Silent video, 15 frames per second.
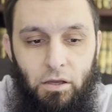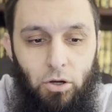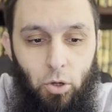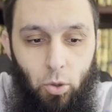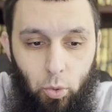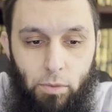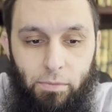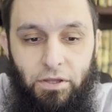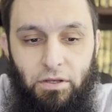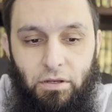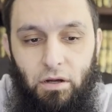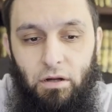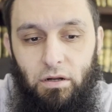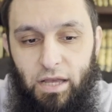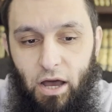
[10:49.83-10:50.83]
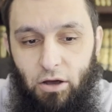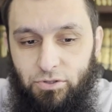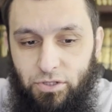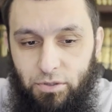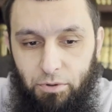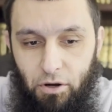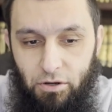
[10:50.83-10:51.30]
Women are
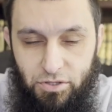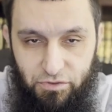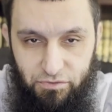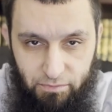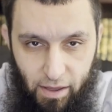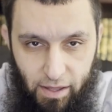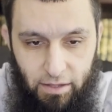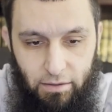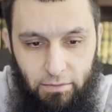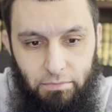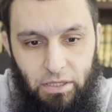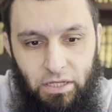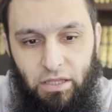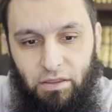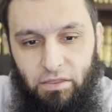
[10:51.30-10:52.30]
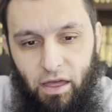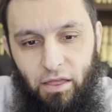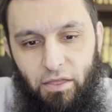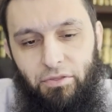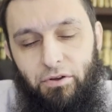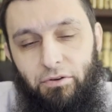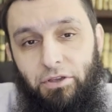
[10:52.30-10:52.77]
counterparts of men, meaning
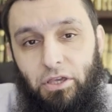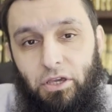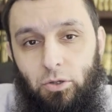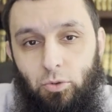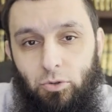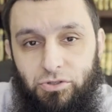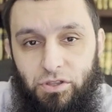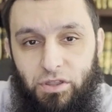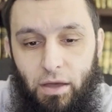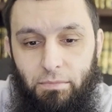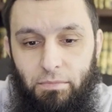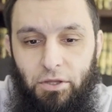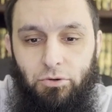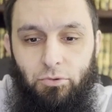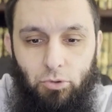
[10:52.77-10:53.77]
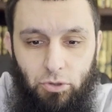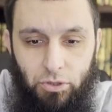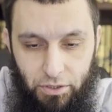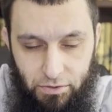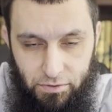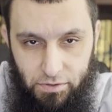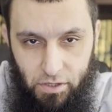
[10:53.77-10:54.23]
that they're equal to them in
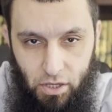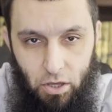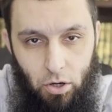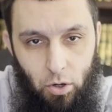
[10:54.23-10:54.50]
rulings.